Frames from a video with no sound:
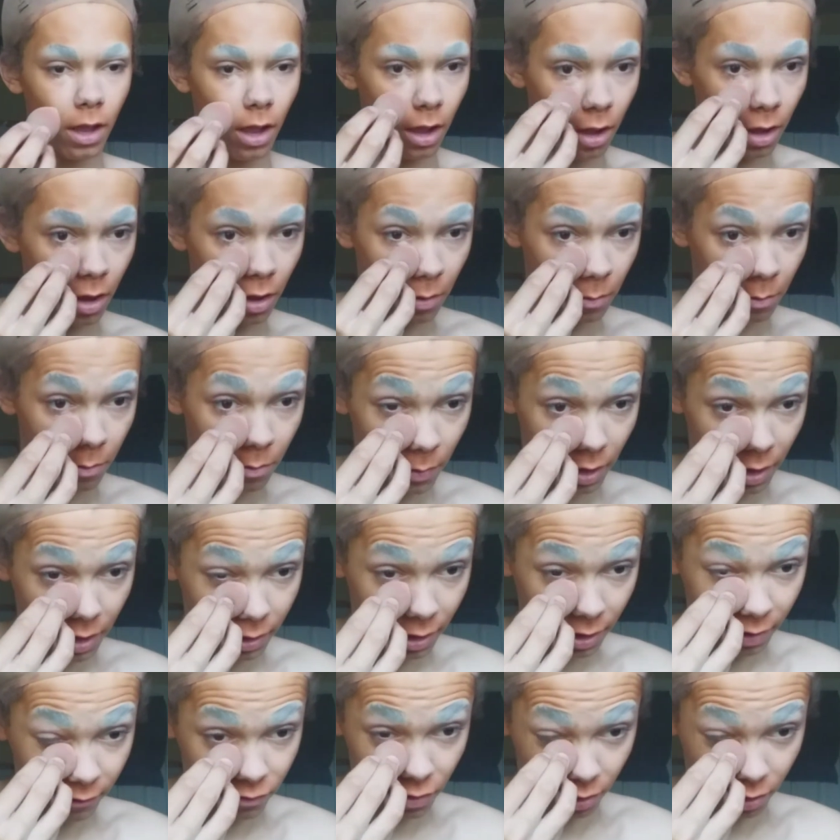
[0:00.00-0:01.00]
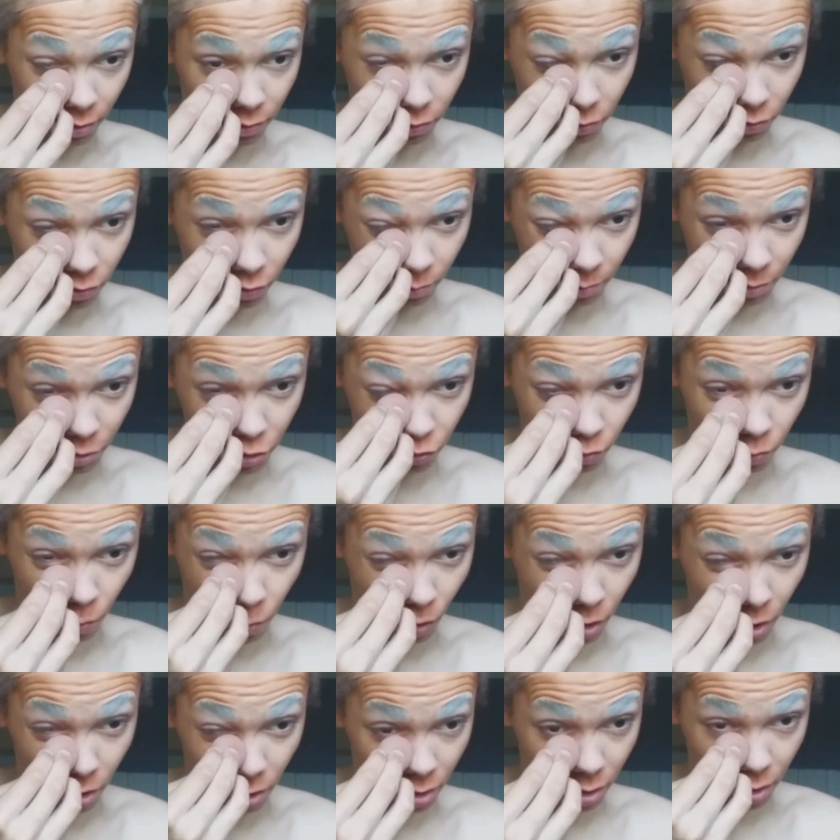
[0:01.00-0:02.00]
and have done so much
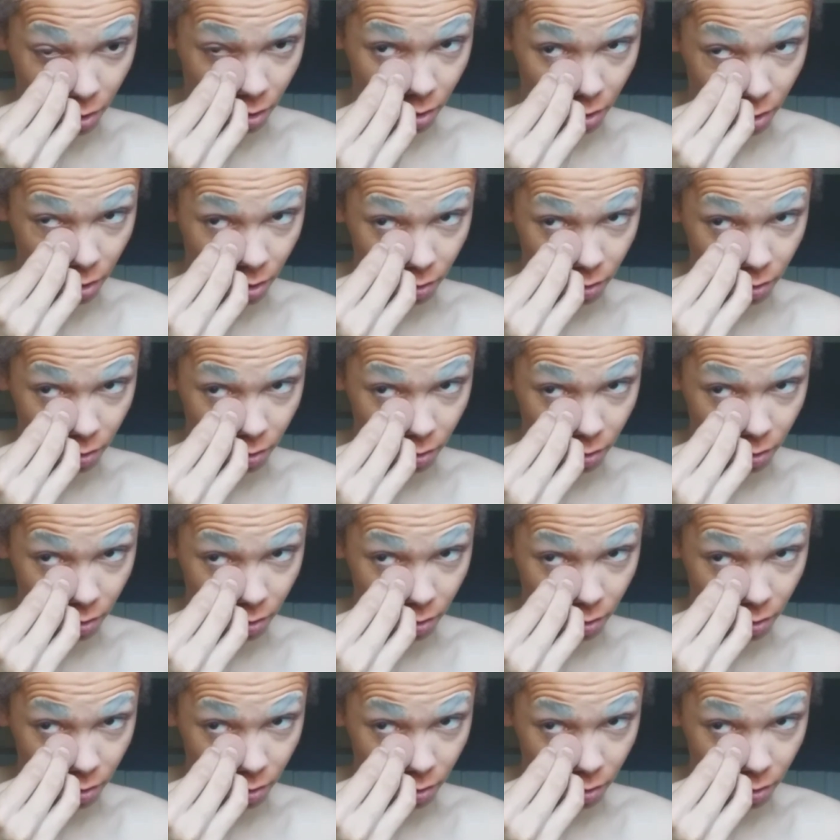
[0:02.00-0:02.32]
work